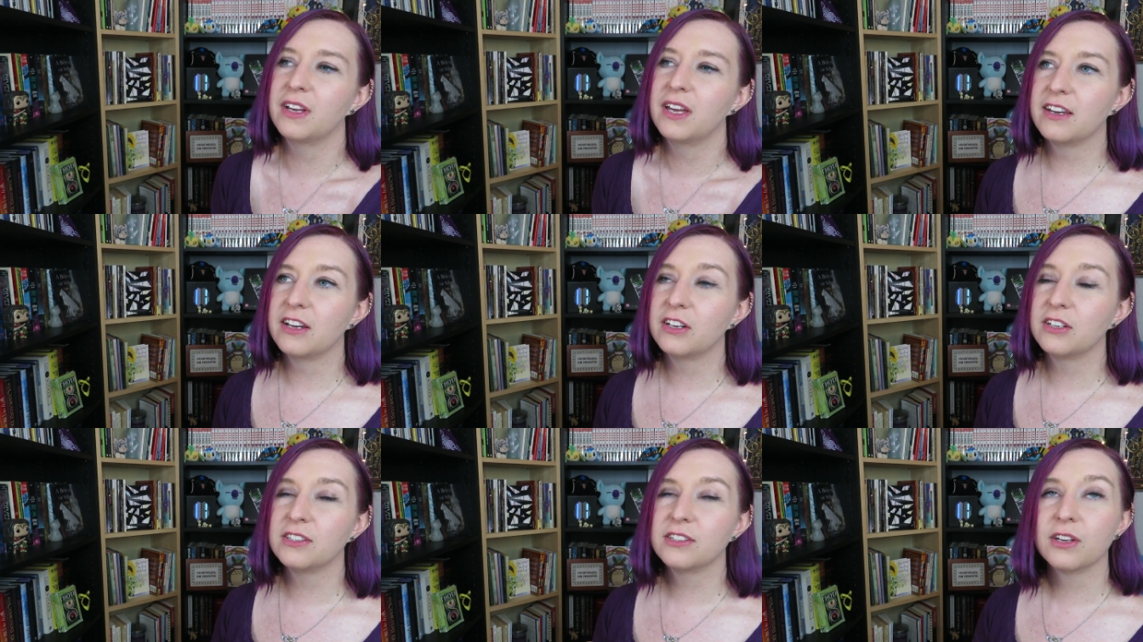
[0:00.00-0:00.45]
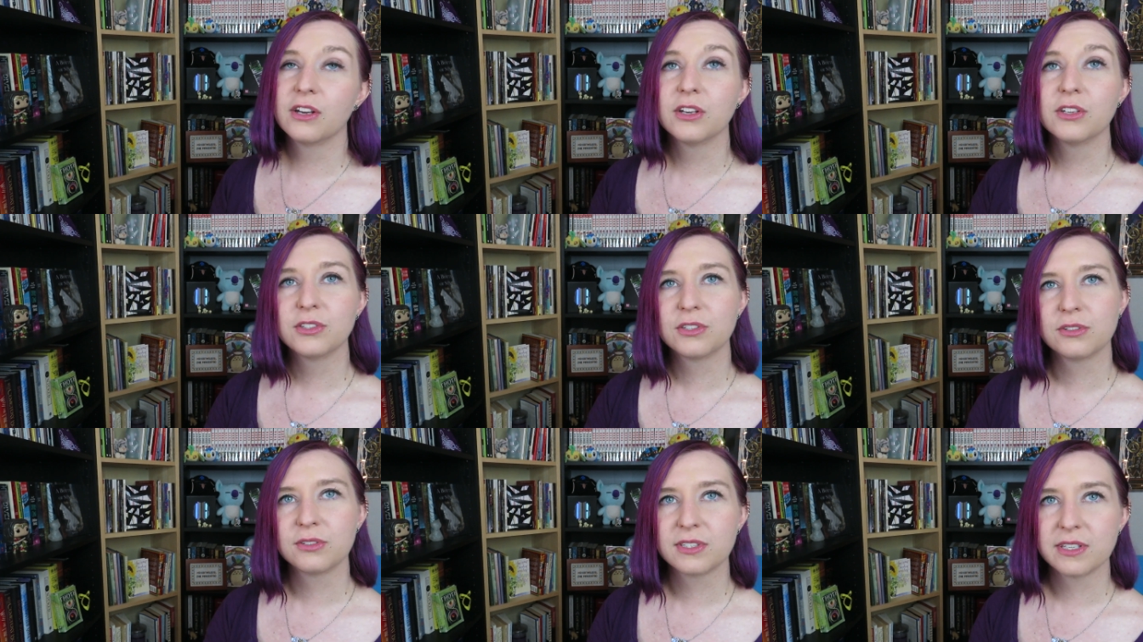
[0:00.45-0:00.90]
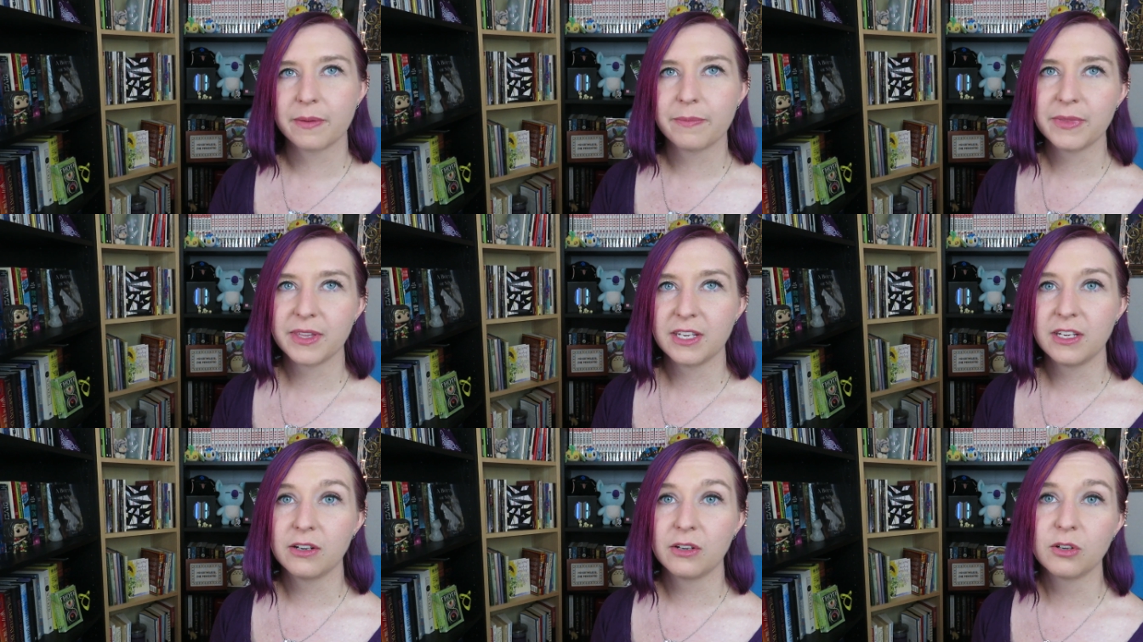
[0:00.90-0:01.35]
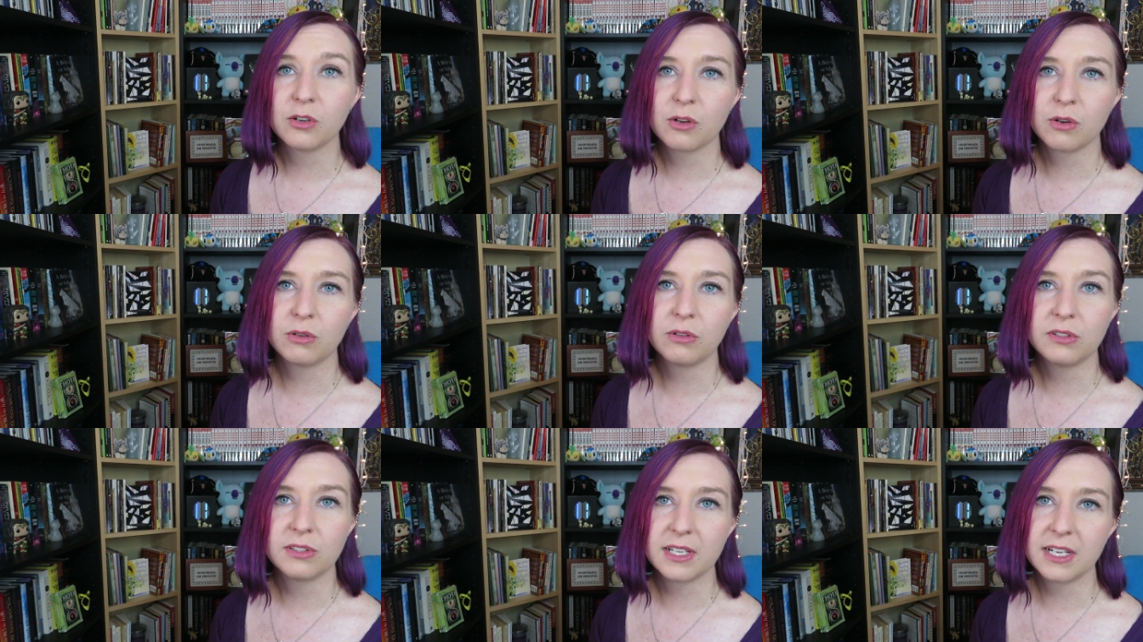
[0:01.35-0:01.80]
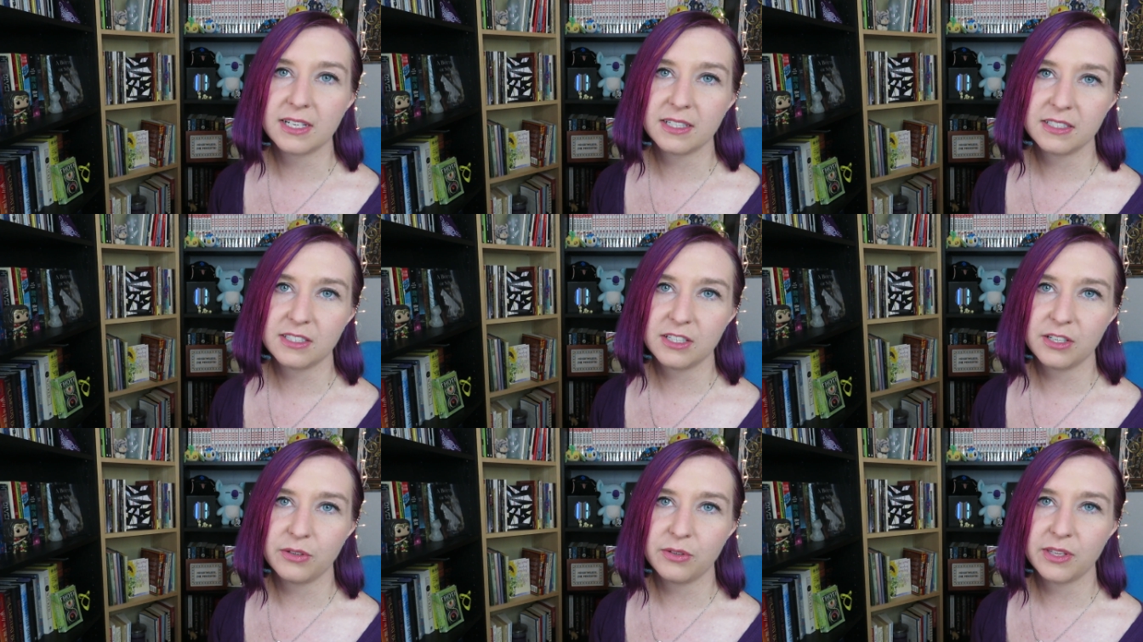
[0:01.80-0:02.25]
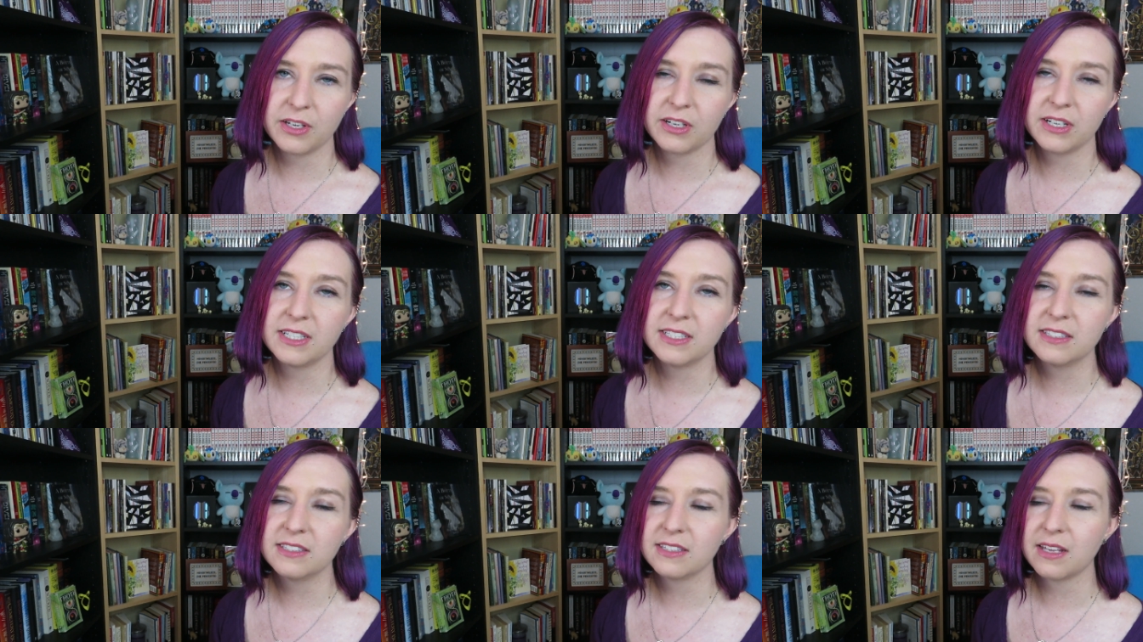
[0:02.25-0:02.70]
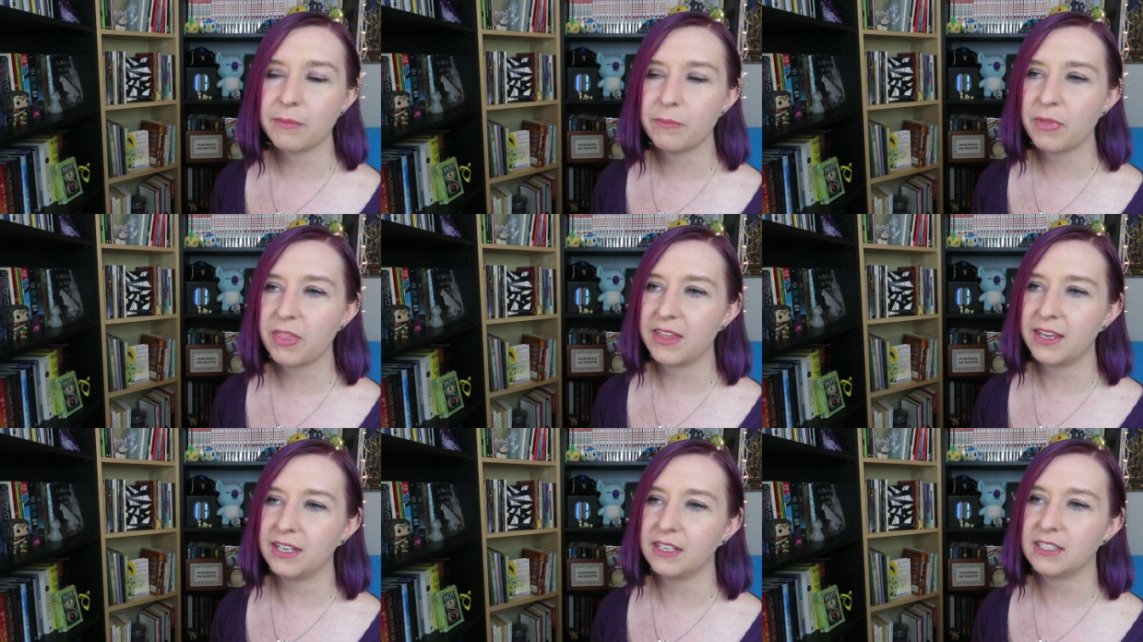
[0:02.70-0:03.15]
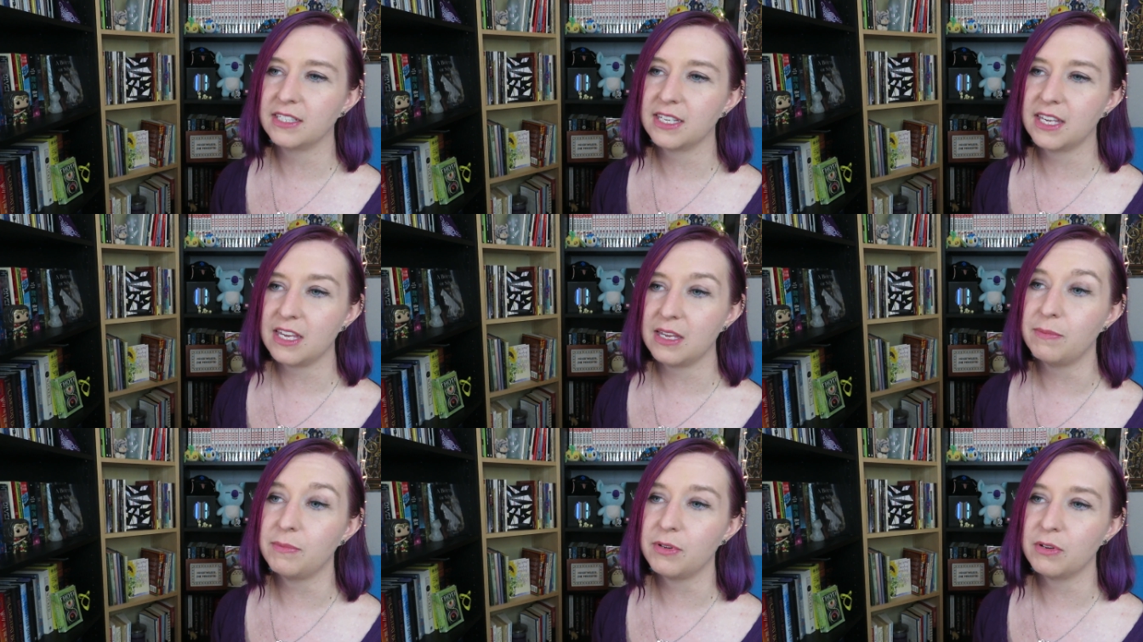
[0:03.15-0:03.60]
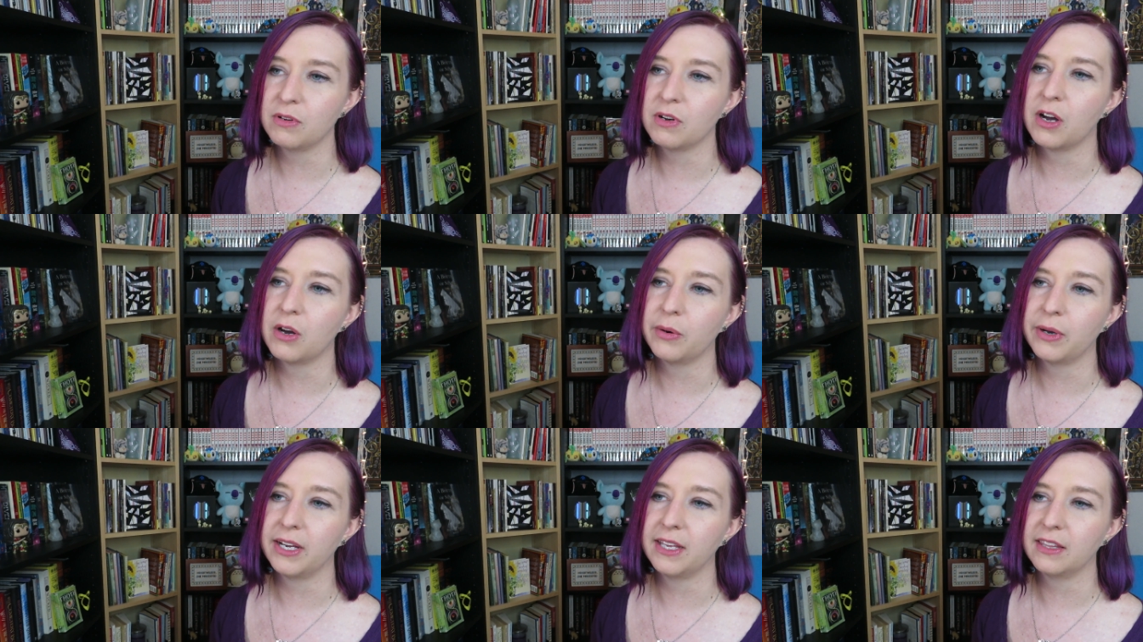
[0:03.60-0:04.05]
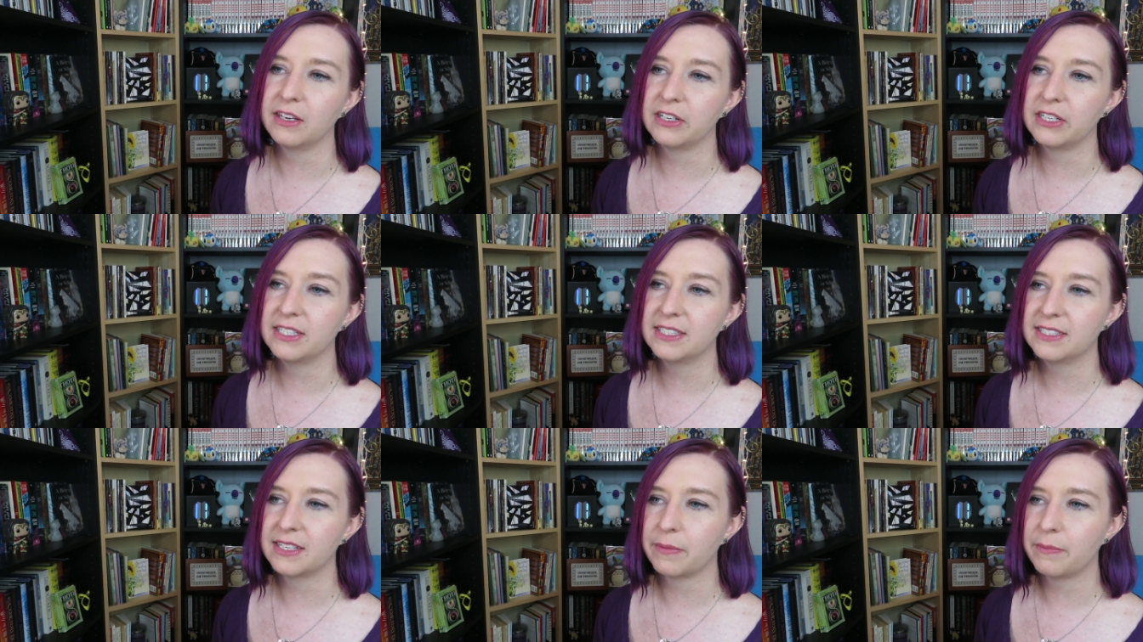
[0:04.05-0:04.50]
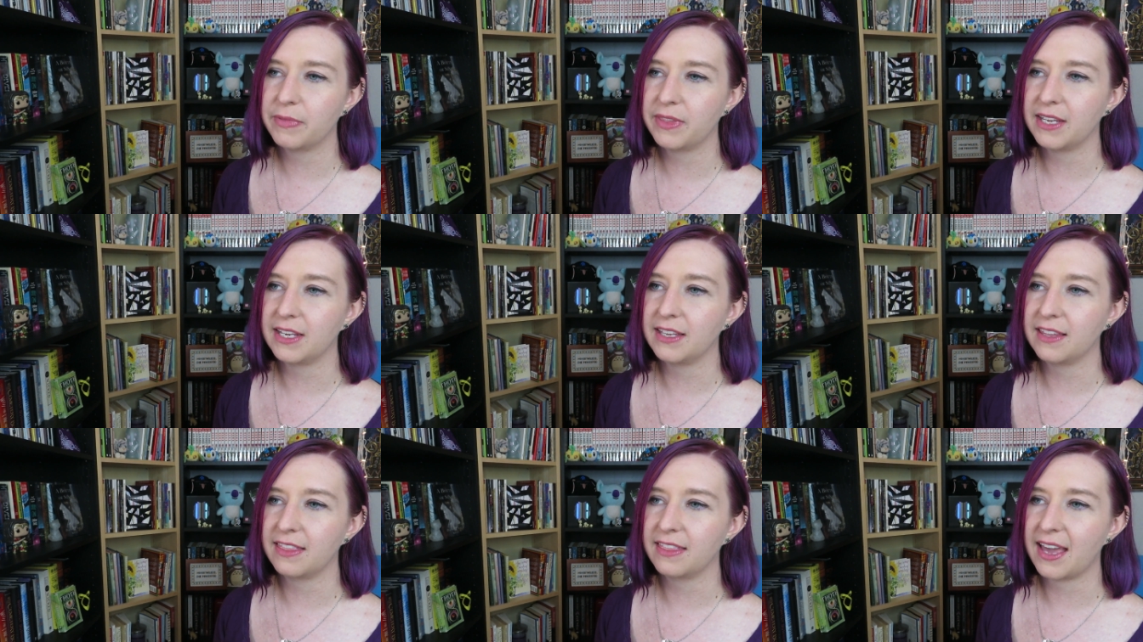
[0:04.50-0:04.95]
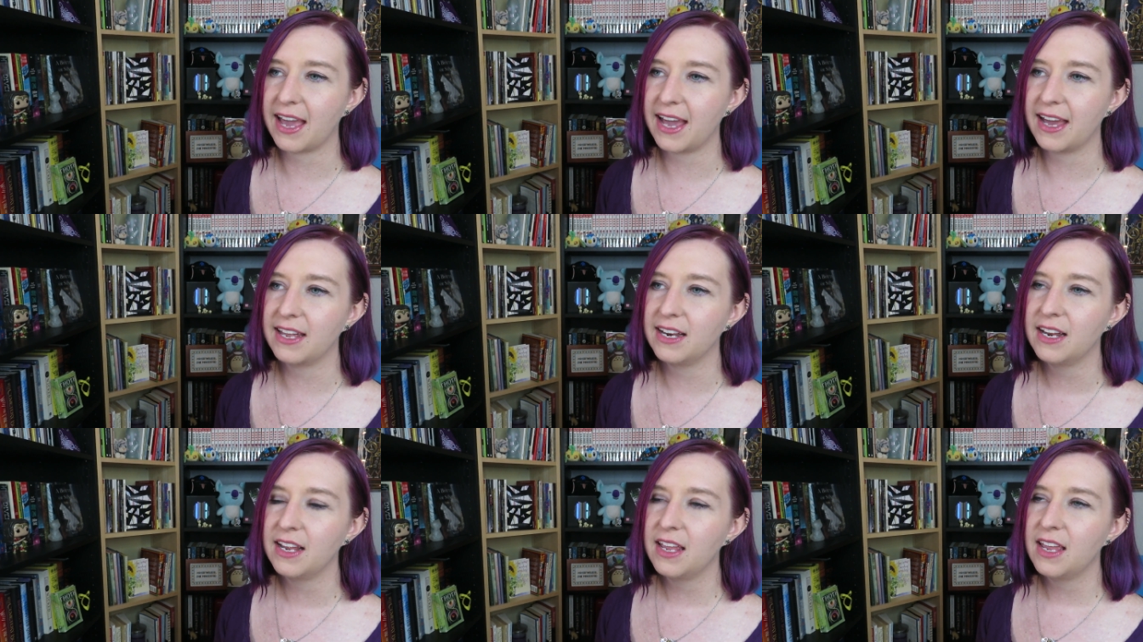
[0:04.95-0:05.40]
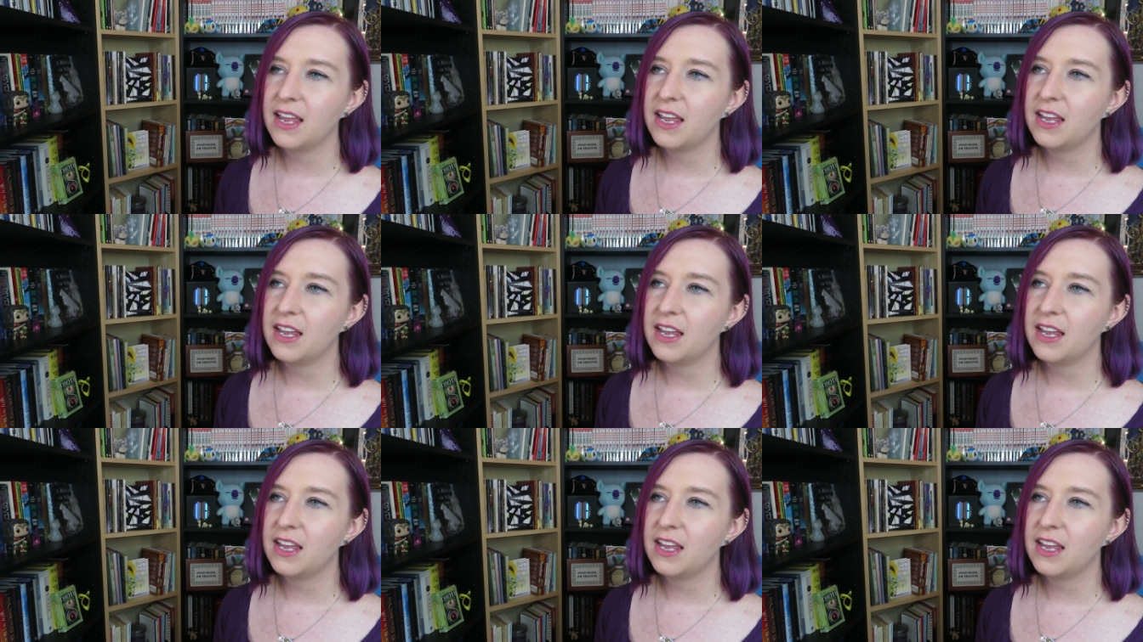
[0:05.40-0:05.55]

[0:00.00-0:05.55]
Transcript: There is also something you can hold on to. There is something to keep you going. There is something that